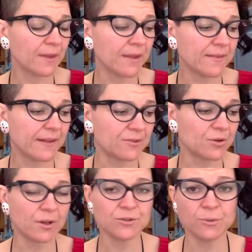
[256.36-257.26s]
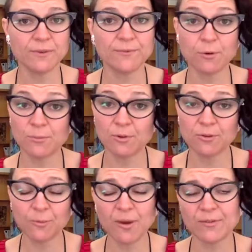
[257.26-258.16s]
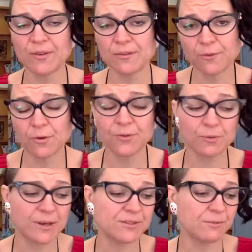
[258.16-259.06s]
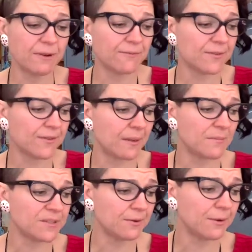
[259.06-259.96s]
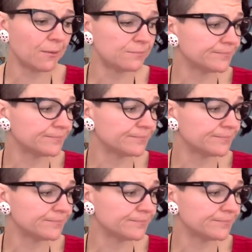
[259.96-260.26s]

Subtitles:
etc. to inform your response, and of course you'll need to reference that material.